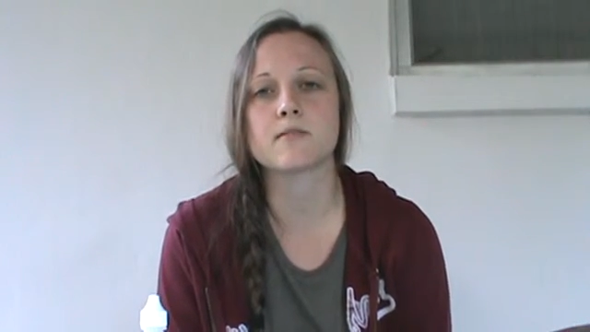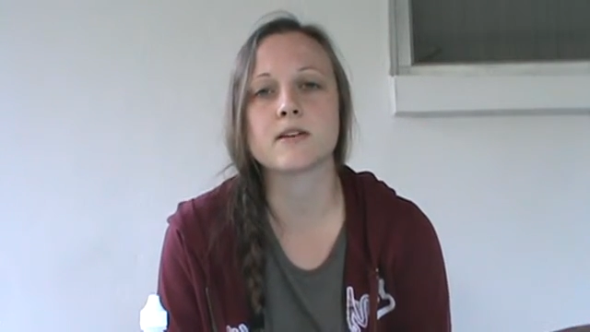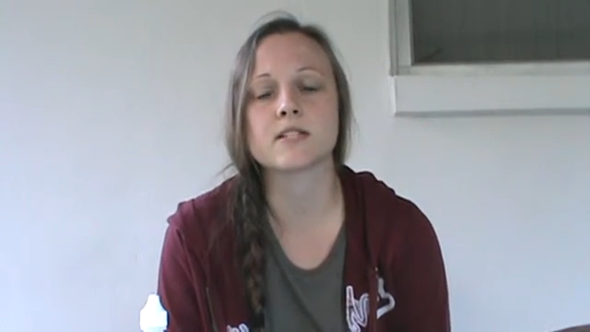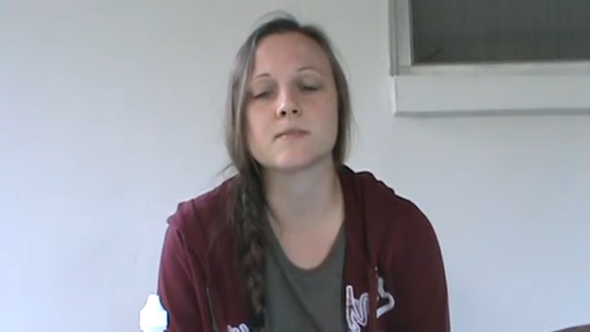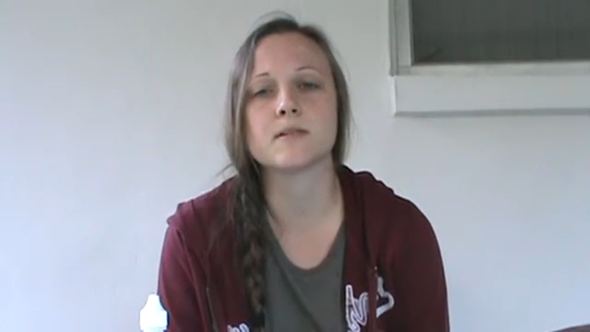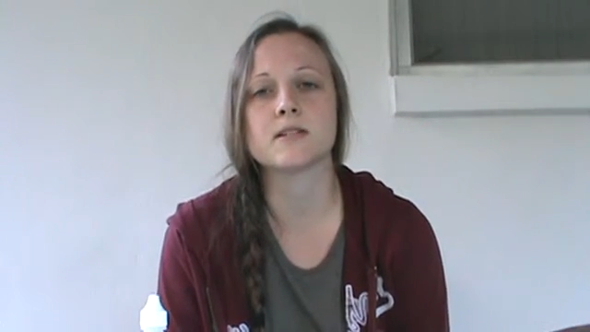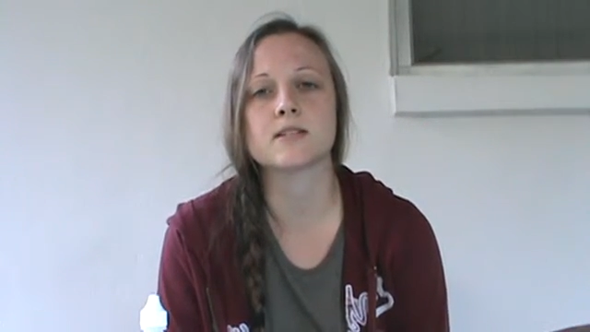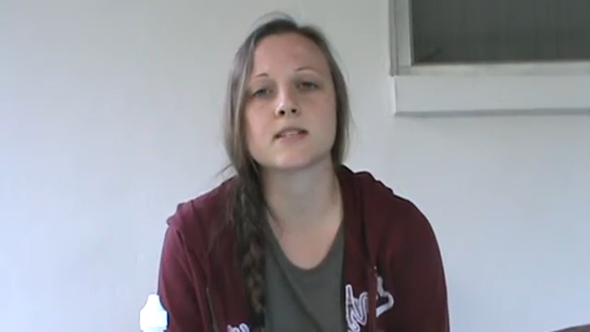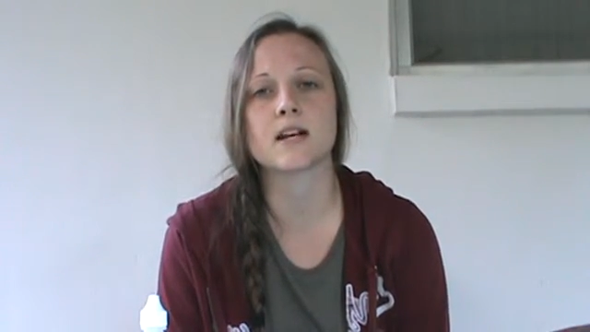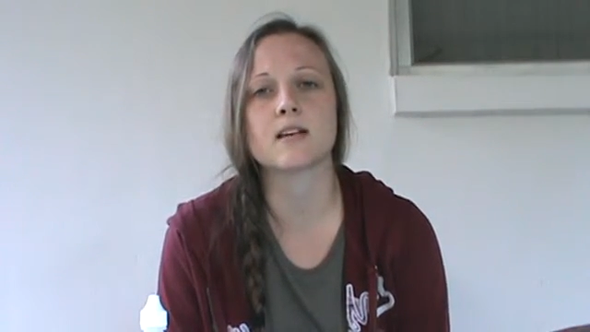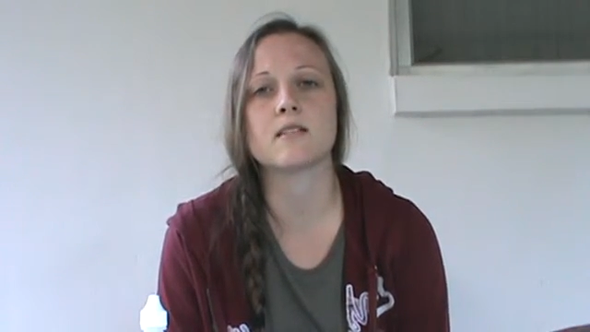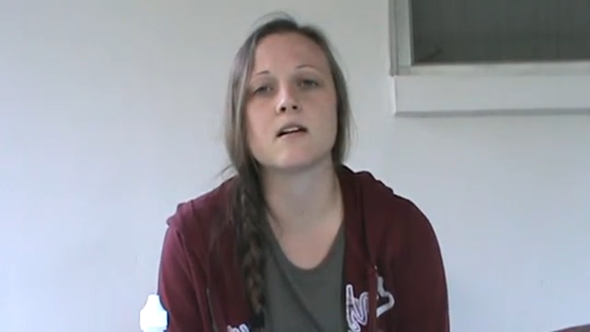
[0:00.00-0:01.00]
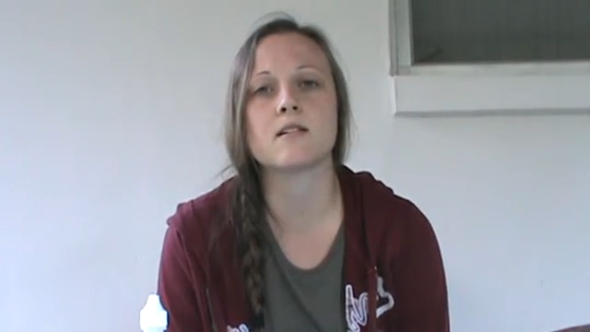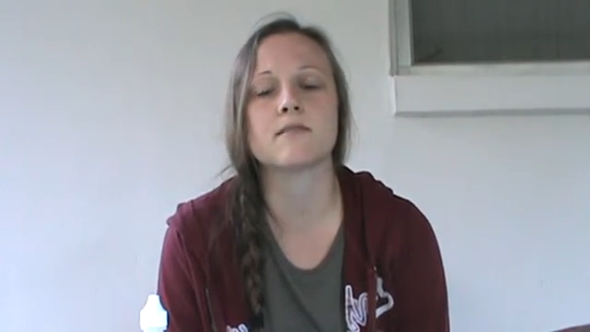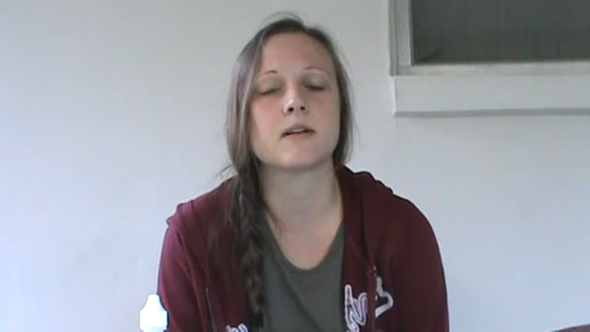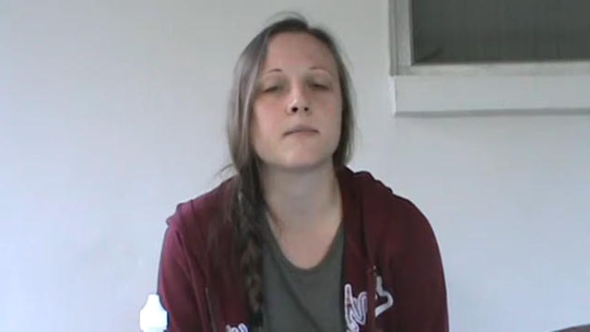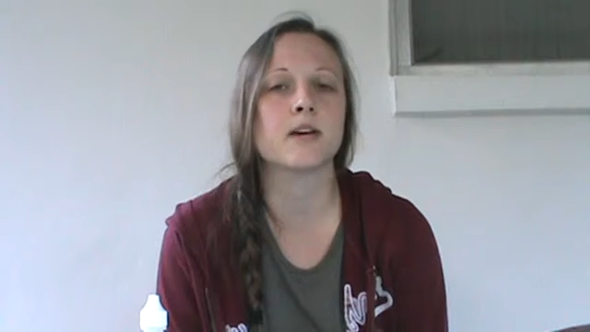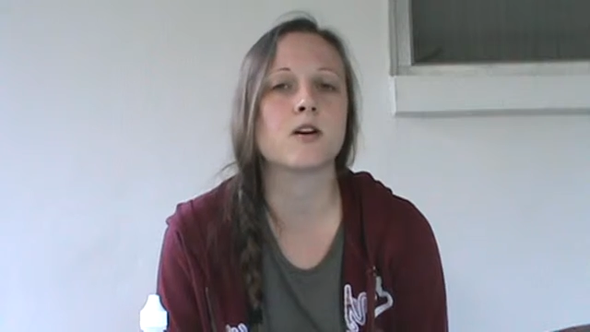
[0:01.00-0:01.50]
recipes that I love,
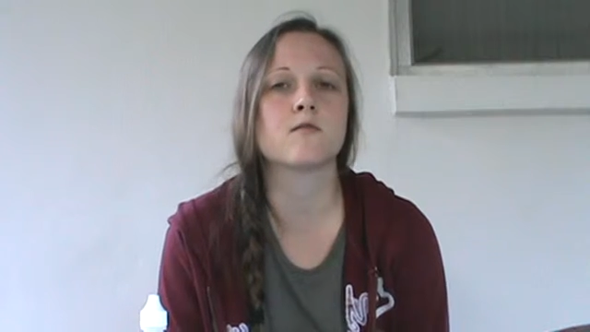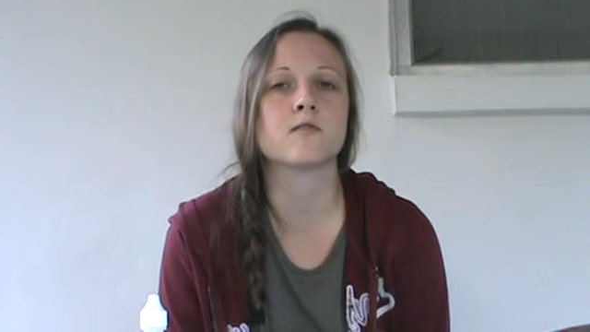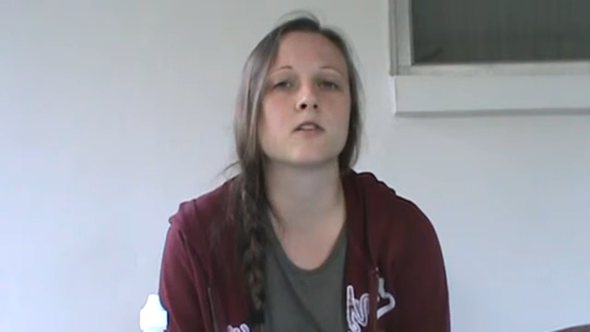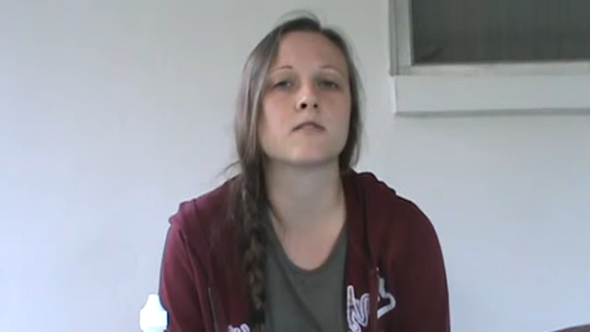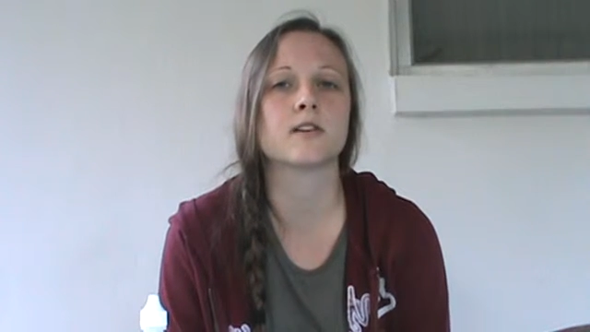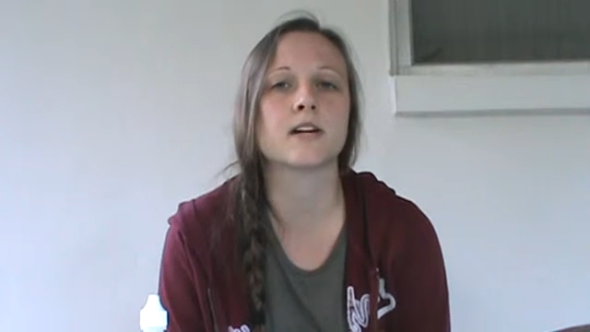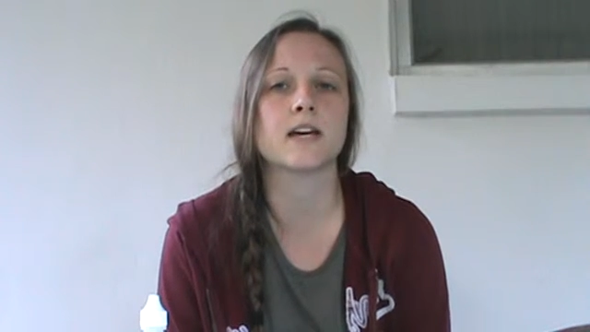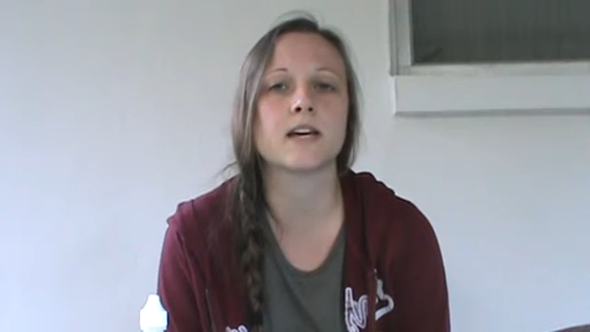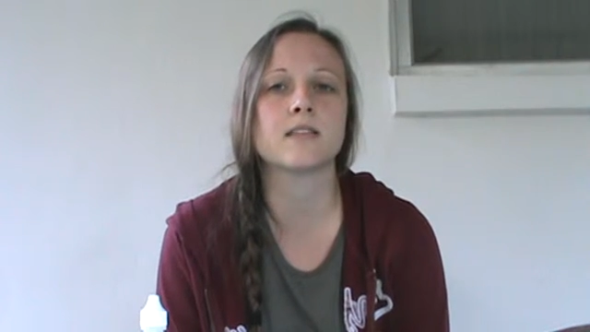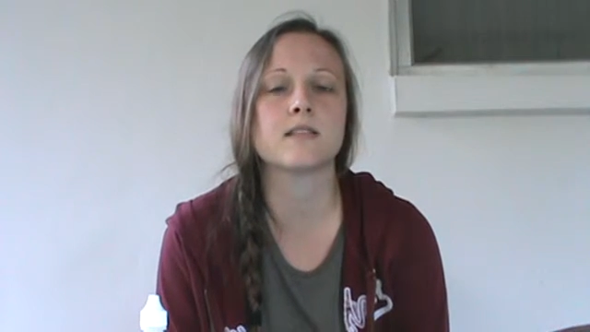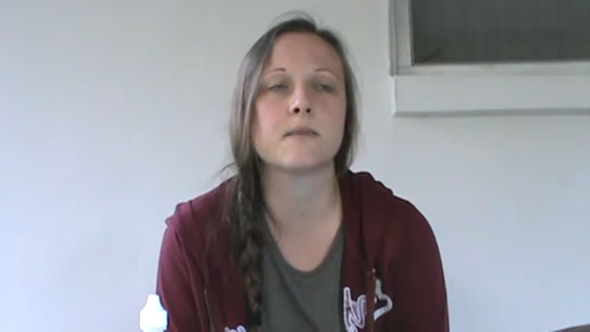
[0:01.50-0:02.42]
that I make over and over again,